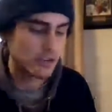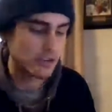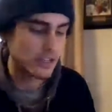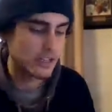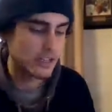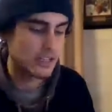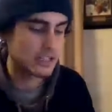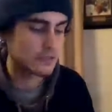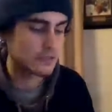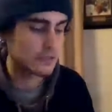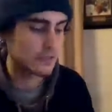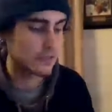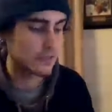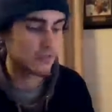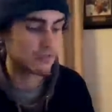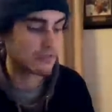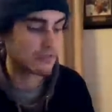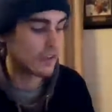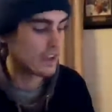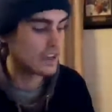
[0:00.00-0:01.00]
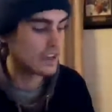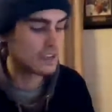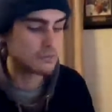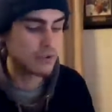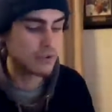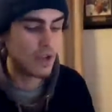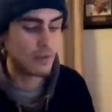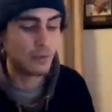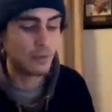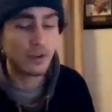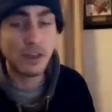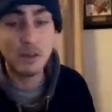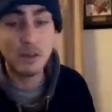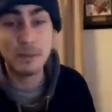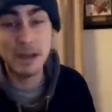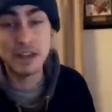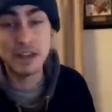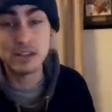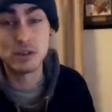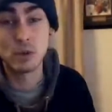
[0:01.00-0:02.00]
He's probably one of the
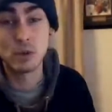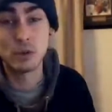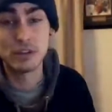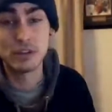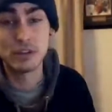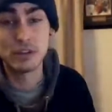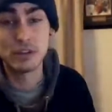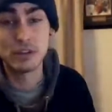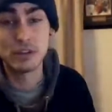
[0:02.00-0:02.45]
best goalies